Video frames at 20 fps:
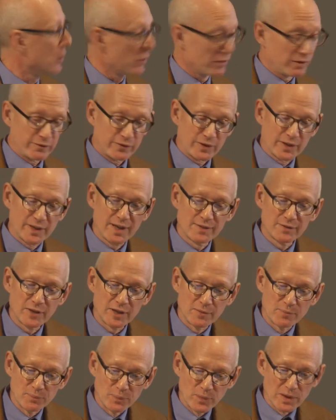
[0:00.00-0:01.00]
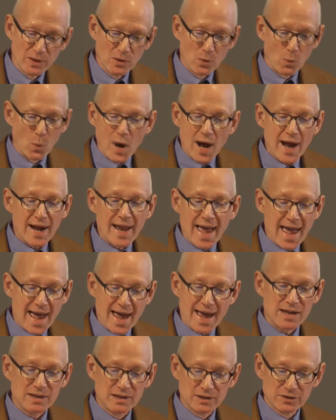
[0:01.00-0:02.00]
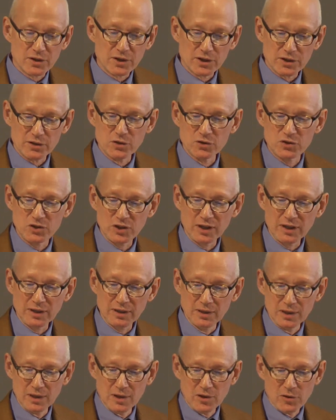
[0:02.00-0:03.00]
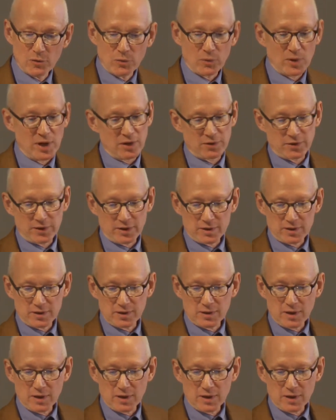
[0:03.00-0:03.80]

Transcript: motive for giving. Why add the little g? Well, there